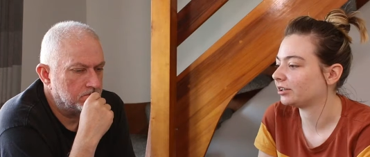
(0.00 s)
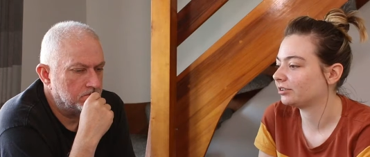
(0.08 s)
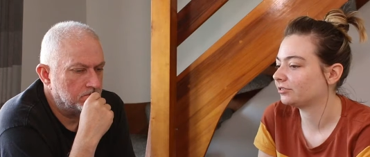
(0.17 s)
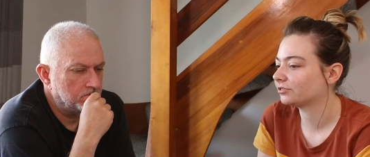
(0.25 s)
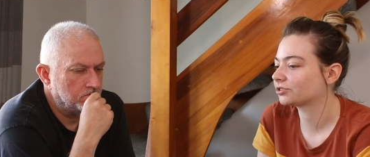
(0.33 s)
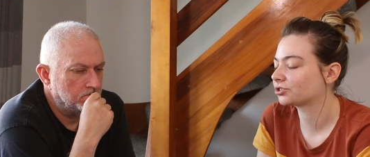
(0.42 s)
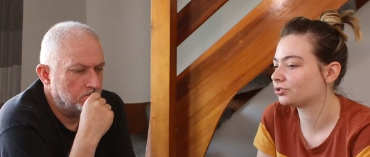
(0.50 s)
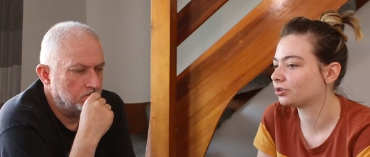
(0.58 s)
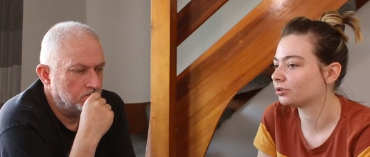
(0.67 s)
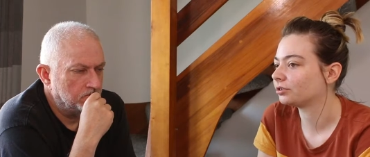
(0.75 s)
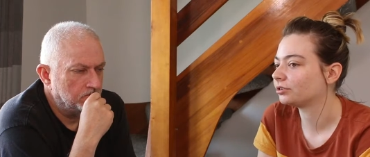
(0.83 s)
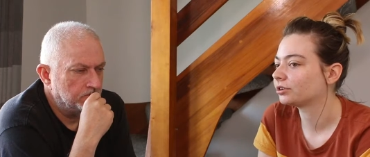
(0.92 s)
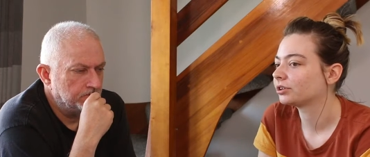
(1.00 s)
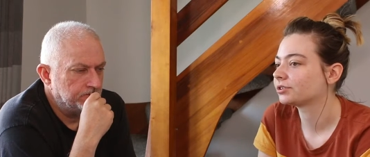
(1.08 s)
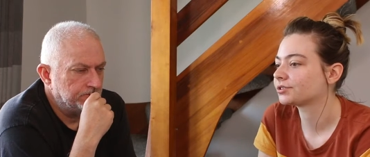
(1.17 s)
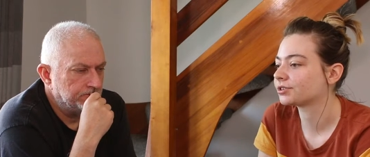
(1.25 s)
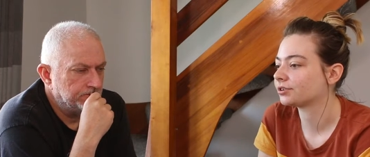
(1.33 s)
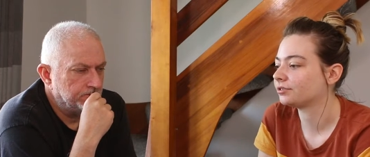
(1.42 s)
Speaker 1: like strong
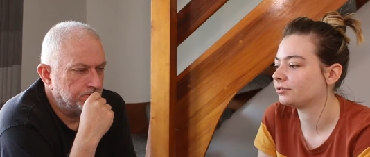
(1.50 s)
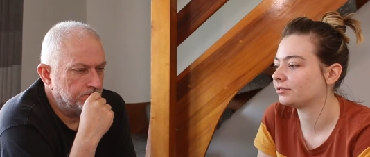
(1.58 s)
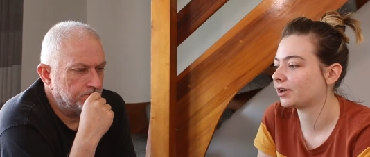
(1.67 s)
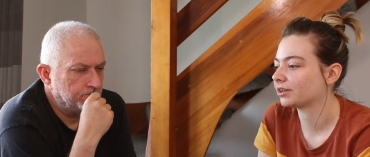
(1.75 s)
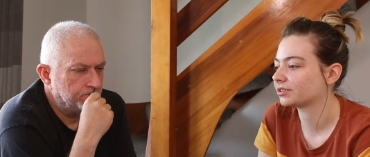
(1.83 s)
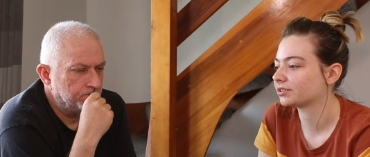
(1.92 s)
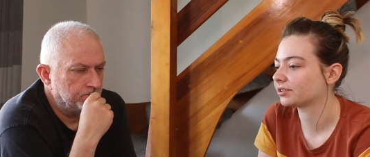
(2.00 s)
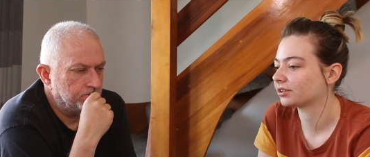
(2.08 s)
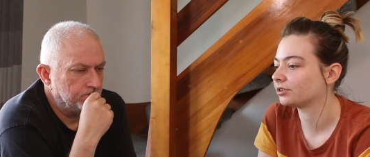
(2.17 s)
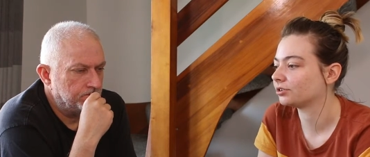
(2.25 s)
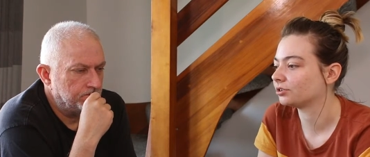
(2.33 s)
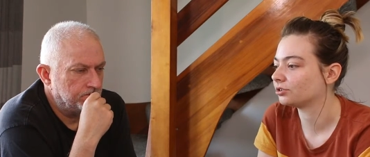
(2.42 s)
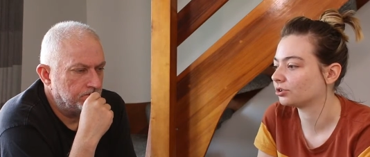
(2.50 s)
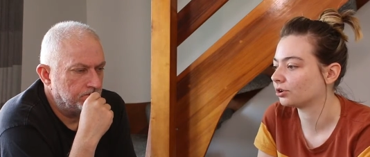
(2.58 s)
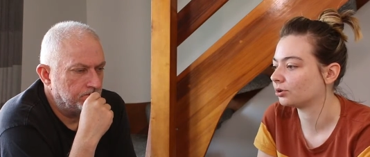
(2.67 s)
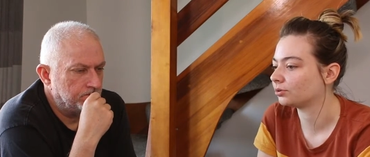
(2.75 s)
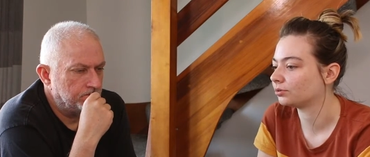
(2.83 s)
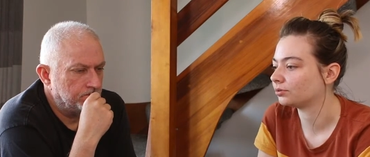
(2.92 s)
so that's like a good
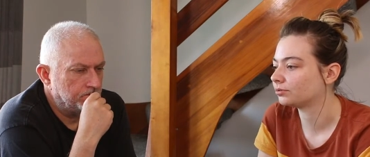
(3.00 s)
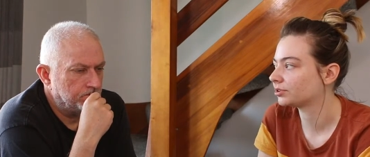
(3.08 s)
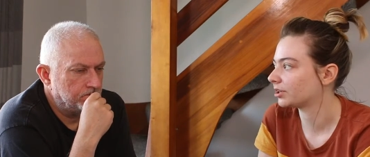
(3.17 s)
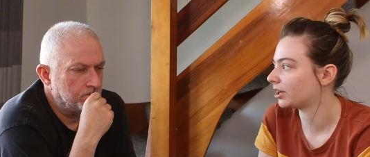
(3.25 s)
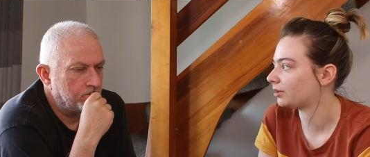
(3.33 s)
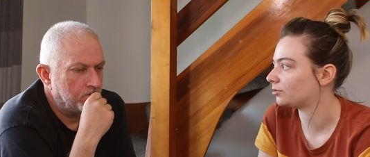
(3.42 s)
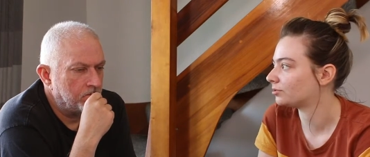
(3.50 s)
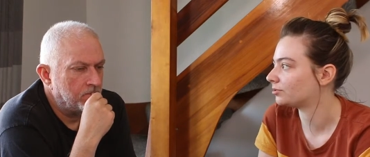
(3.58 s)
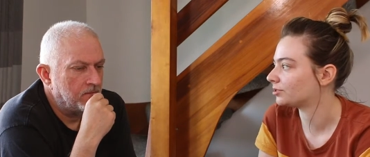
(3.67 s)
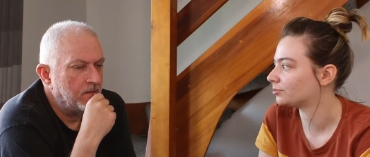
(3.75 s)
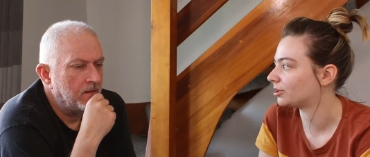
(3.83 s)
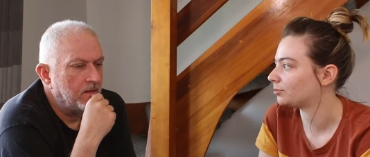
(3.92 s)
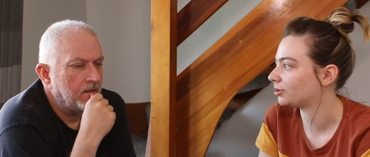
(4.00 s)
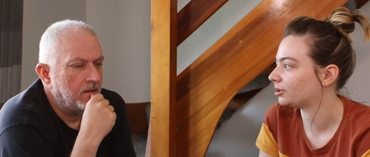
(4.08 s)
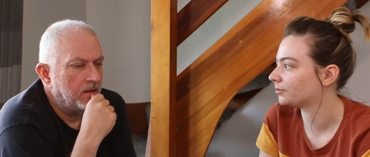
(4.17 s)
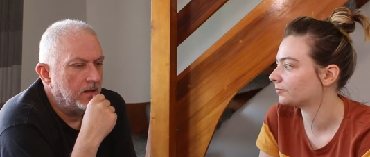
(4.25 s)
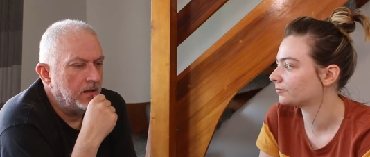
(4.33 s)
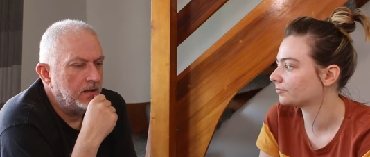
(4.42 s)
goal to aim towards
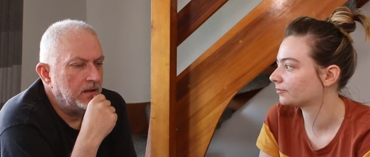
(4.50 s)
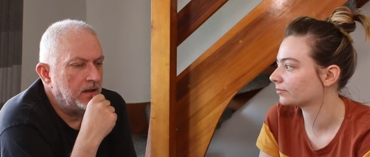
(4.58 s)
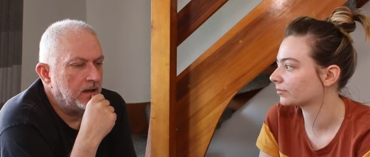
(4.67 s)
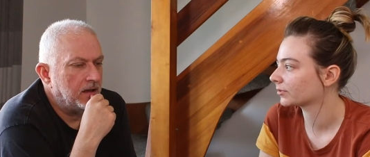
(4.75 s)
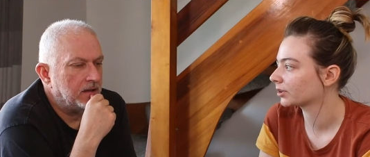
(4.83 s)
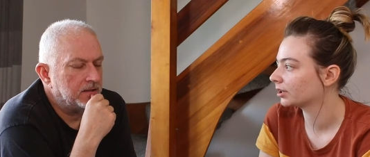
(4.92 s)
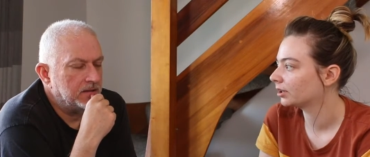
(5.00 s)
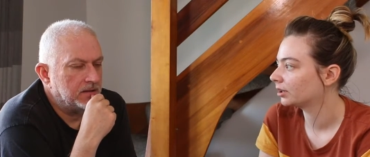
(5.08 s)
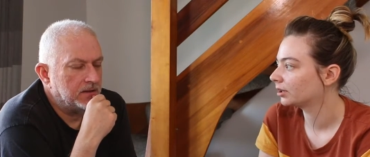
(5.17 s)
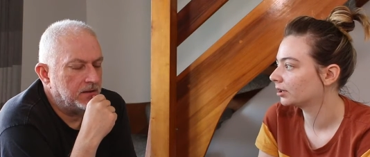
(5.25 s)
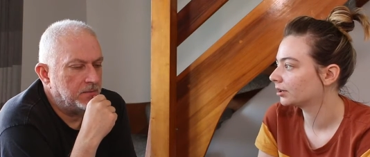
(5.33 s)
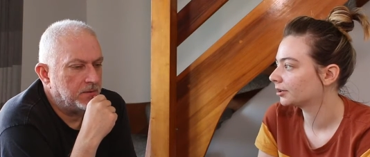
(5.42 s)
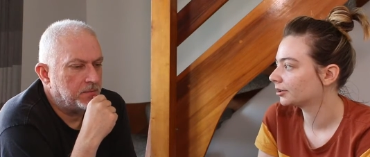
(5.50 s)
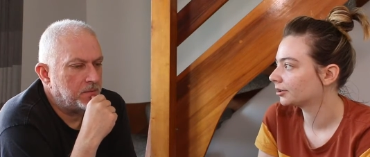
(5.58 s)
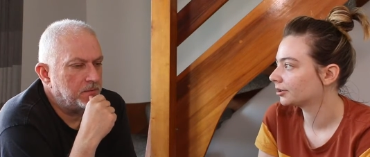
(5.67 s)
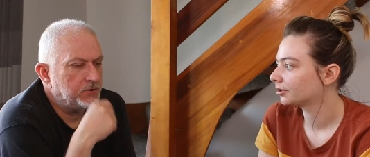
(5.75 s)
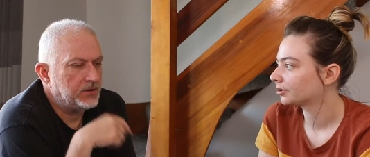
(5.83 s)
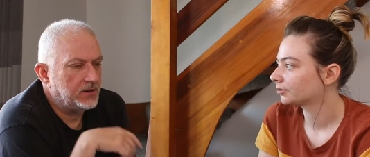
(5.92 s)
maybe
Speaker 2: yeah i think um, i
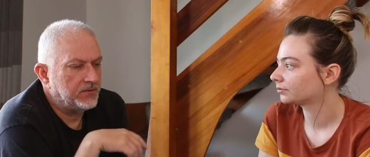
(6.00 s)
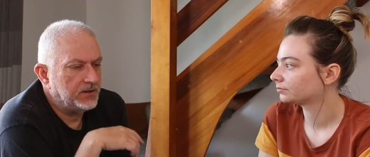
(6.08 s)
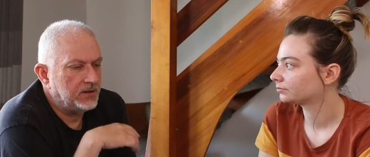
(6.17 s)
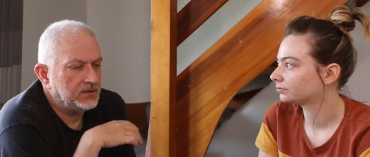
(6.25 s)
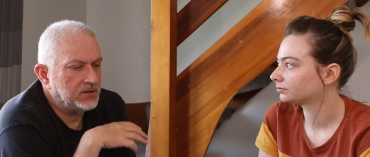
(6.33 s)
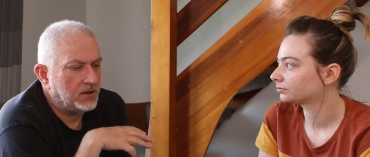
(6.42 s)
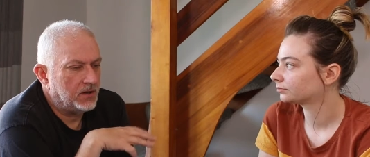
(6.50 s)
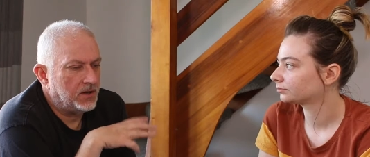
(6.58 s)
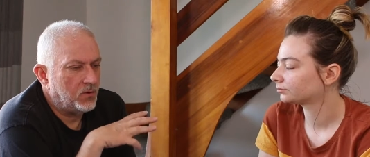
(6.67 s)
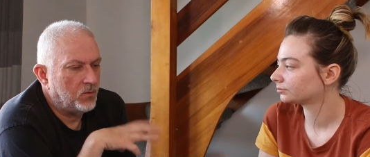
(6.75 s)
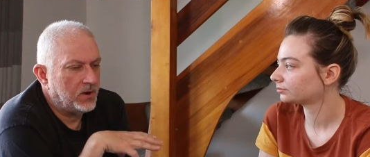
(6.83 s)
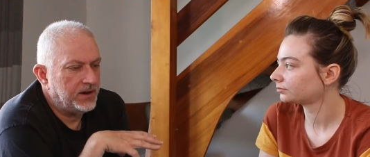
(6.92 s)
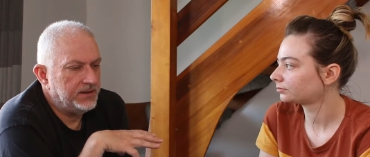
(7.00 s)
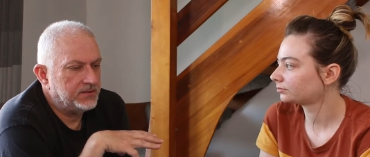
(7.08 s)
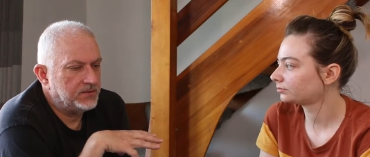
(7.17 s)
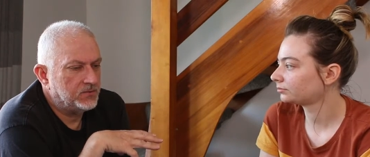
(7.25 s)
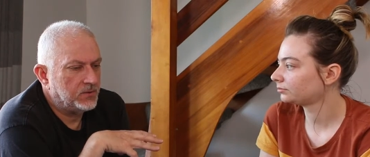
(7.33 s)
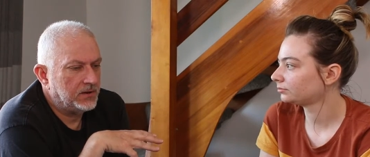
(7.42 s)
probably should have a, a target
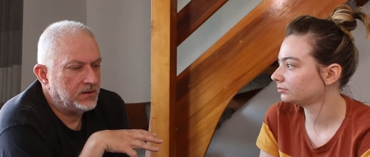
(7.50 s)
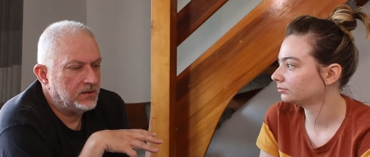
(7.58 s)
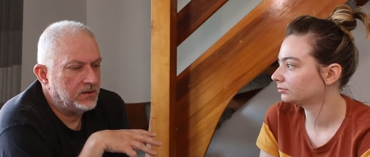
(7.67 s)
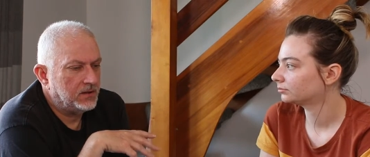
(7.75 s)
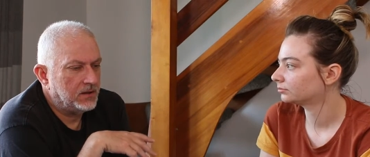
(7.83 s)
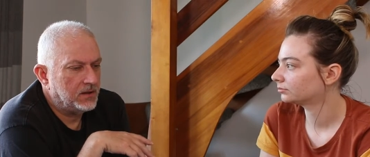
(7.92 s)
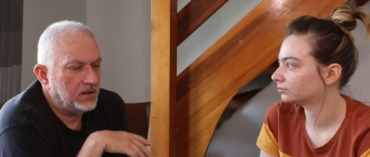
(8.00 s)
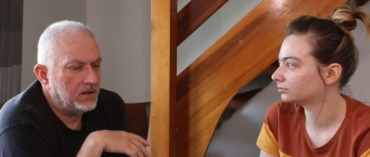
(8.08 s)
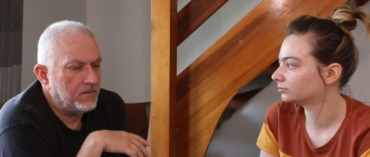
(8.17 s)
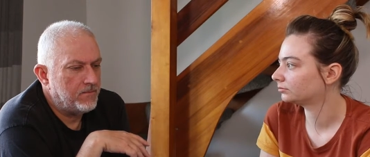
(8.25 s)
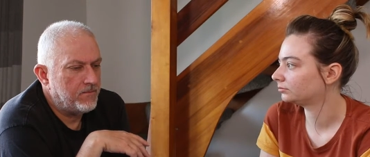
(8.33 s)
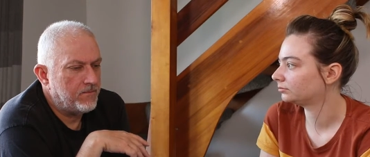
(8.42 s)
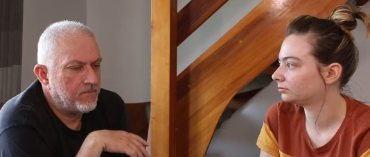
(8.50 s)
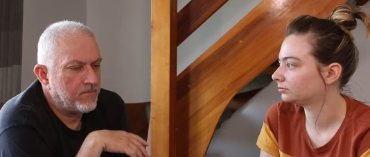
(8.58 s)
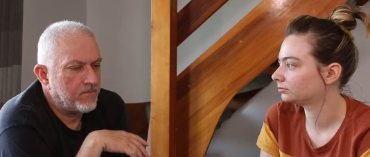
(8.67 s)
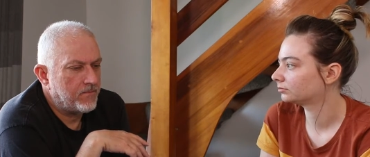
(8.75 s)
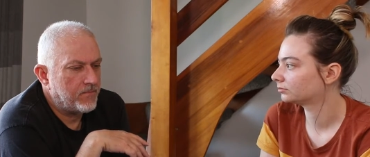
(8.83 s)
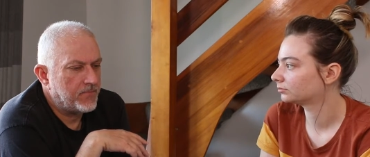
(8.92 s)
weight as well um,
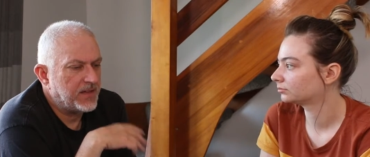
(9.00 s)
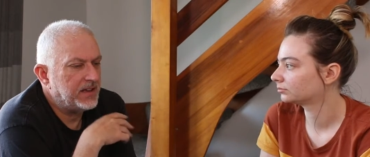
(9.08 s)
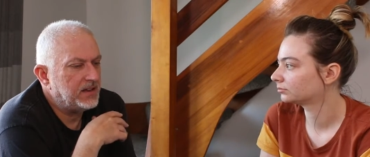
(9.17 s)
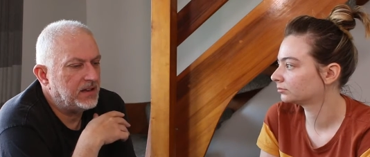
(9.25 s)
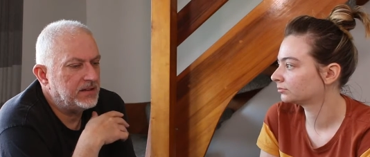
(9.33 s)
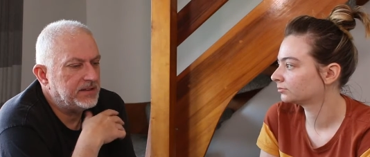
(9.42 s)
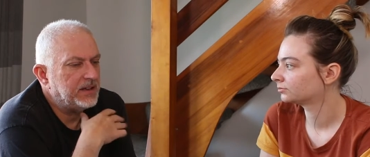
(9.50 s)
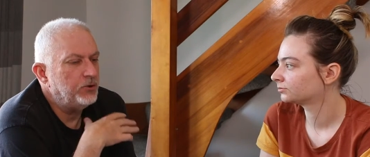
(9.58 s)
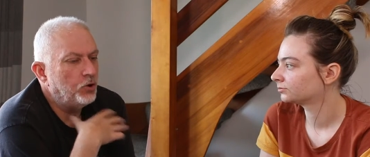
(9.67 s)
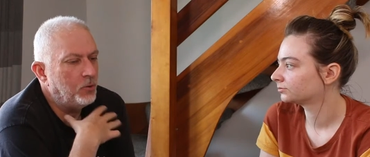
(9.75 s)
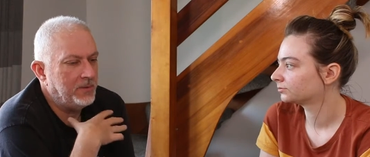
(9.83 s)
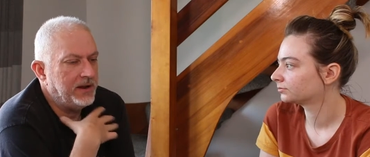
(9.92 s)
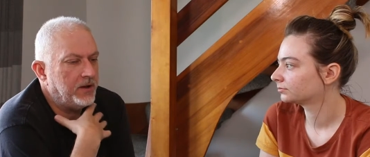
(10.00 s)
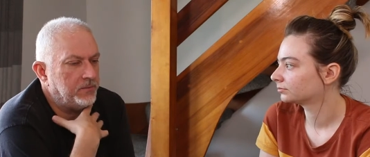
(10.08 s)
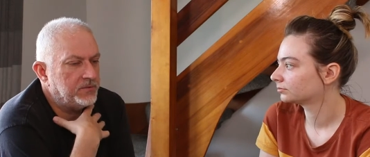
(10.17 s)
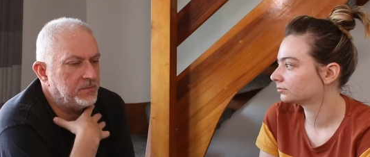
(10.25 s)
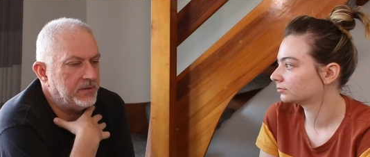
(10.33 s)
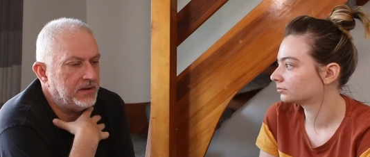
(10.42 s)
that that normally helps